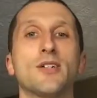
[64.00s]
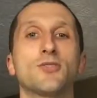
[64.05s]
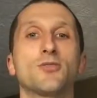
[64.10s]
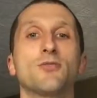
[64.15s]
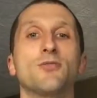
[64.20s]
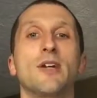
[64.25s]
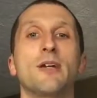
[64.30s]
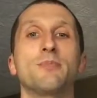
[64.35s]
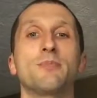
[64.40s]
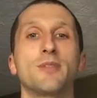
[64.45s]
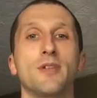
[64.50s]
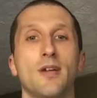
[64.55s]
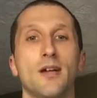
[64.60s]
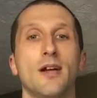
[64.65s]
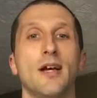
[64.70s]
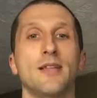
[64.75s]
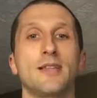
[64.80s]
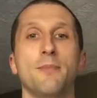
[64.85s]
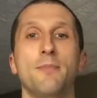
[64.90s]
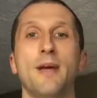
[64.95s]
extra reps
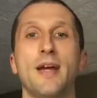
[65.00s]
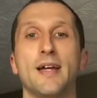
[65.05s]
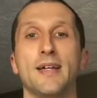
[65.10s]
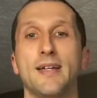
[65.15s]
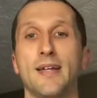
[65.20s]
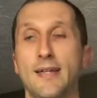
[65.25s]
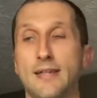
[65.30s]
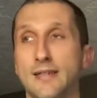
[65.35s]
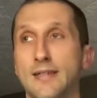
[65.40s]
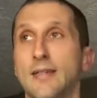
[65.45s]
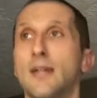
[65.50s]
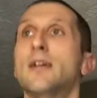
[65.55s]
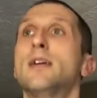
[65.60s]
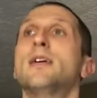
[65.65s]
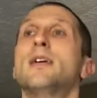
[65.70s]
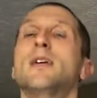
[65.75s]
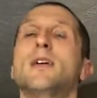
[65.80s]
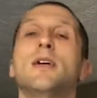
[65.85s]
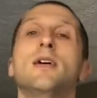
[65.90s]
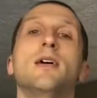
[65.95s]
at the back end.
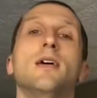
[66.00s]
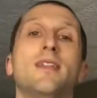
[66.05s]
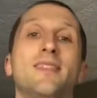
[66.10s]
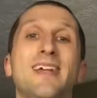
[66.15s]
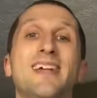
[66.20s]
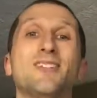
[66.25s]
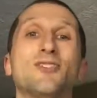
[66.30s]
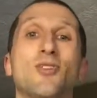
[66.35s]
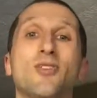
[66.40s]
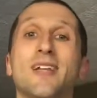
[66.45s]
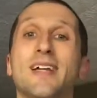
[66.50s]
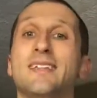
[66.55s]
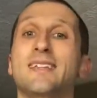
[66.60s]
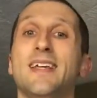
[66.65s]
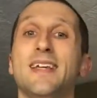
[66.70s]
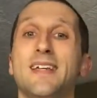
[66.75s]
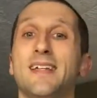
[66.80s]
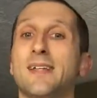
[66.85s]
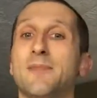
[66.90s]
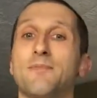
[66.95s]
That's all I
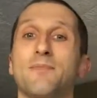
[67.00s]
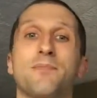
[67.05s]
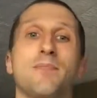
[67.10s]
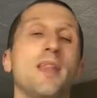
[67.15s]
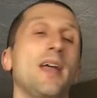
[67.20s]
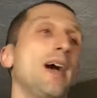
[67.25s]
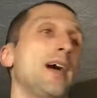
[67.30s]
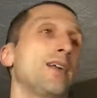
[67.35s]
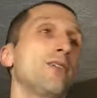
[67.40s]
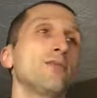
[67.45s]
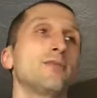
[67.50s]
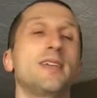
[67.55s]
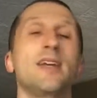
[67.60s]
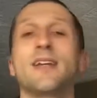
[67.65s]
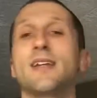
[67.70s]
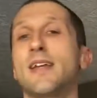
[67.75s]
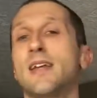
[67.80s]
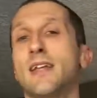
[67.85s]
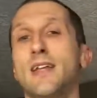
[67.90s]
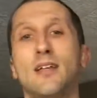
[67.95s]
take. I don't
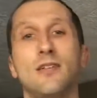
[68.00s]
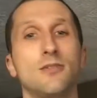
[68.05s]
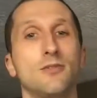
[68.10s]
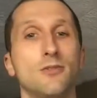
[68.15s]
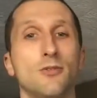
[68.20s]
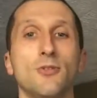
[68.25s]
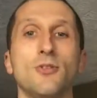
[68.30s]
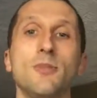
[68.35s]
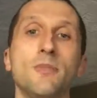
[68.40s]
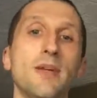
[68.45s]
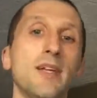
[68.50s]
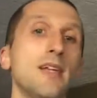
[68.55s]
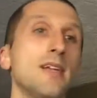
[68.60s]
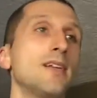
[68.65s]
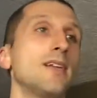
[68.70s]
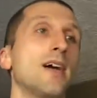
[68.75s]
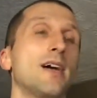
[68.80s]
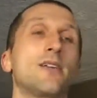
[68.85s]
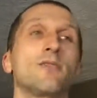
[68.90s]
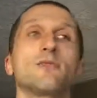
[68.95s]
take any
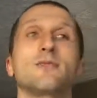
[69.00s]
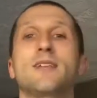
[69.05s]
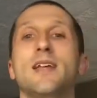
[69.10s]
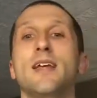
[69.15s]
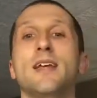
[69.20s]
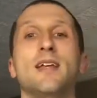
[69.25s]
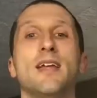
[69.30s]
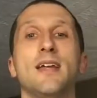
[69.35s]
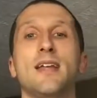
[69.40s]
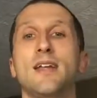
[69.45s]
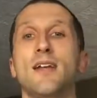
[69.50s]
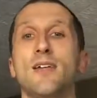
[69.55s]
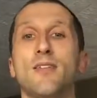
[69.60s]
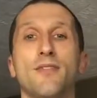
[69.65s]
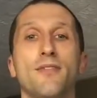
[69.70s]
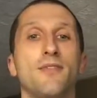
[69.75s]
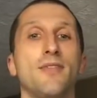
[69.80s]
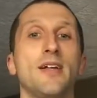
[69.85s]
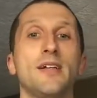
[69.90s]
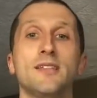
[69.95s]
L-glutamine. I don't take any
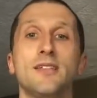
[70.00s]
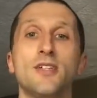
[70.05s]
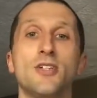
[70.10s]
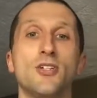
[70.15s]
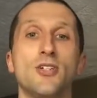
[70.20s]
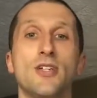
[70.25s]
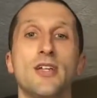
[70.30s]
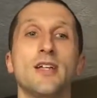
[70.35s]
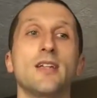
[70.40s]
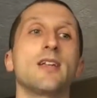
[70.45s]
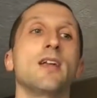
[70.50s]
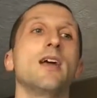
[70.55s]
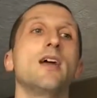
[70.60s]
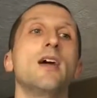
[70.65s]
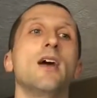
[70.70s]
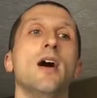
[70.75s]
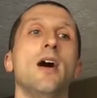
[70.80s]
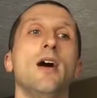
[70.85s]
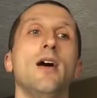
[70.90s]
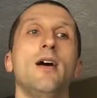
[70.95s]
other fancy shit.
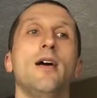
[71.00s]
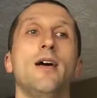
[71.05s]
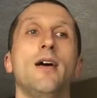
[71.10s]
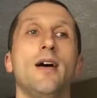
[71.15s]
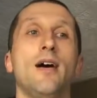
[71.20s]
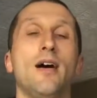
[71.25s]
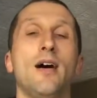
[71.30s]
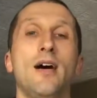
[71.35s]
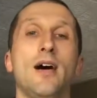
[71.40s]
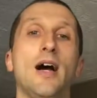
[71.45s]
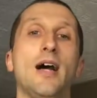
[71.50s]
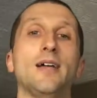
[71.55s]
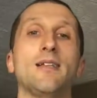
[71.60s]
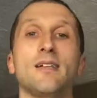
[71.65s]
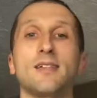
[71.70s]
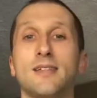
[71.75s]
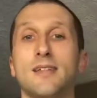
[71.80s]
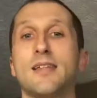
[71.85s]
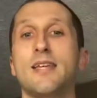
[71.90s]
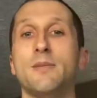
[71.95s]
I
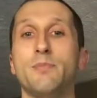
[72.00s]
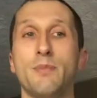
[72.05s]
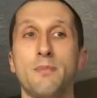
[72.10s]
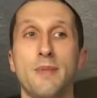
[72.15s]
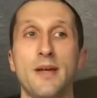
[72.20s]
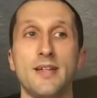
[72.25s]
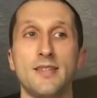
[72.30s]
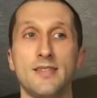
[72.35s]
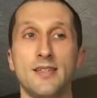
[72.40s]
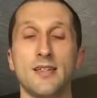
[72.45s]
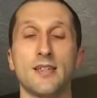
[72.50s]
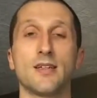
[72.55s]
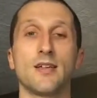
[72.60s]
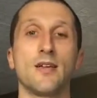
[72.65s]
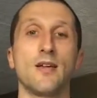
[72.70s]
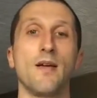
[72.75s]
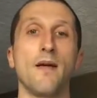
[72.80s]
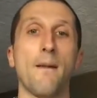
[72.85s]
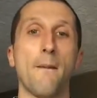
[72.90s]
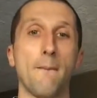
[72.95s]
like to keep it
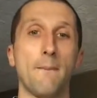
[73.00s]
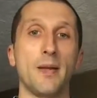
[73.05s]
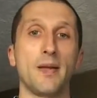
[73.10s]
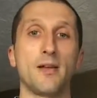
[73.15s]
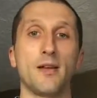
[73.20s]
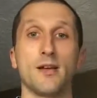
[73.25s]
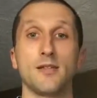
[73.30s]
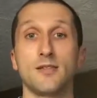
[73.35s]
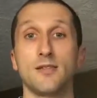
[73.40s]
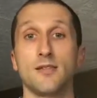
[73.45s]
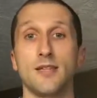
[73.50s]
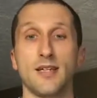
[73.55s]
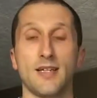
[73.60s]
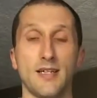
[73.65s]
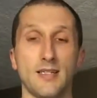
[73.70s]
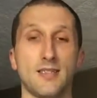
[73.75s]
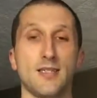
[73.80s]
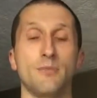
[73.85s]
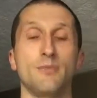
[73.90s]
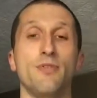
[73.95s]
basic because, like
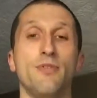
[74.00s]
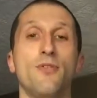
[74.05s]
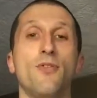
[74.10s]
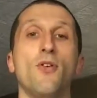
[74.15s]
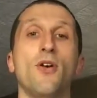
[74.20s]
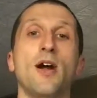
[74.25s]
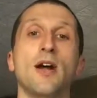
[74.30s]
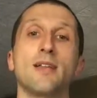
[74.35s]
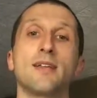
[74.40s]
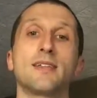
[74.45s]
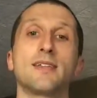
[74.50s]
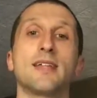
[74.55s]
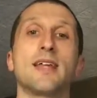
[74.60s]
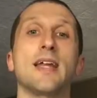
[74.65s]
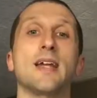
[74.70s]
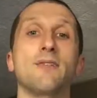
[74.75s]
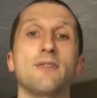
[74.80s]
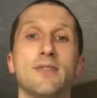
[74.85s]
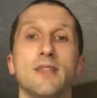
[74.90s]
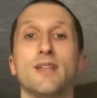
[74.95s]
I said before, I like to
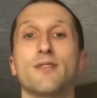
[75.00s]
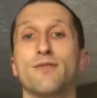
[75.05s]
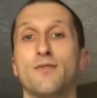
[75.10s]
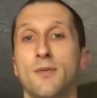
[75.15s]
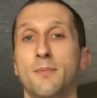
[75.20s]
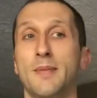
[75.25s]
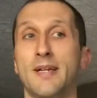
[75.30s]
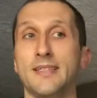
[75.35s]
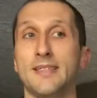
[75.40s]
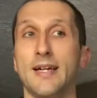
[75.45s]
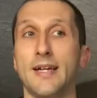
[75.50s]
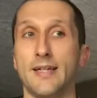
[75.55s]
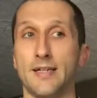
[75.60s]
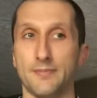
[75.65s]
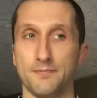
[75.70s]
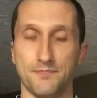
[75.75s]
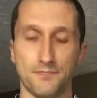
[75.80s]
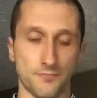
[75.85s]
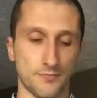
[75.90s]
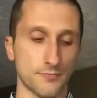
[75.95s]
get everything from my
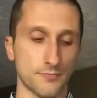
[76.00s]
diet.